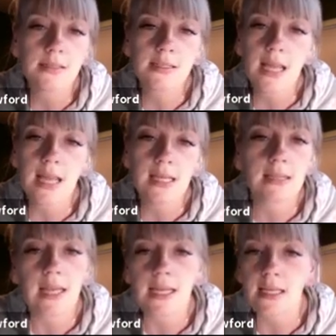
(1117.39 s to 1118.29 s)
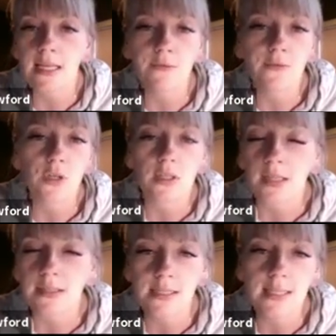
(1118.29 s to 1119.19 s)
tank, and legging for a
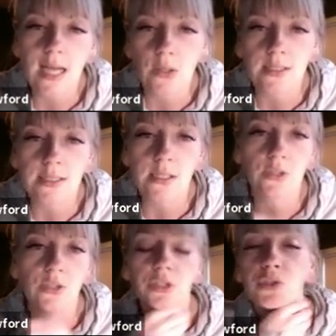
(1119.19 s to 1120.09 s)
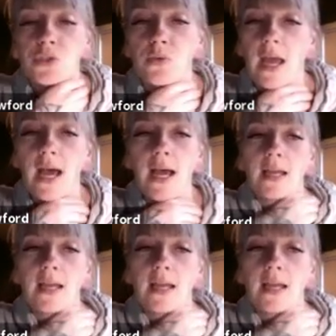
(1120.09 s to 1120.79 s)
discounted deal. You could do that.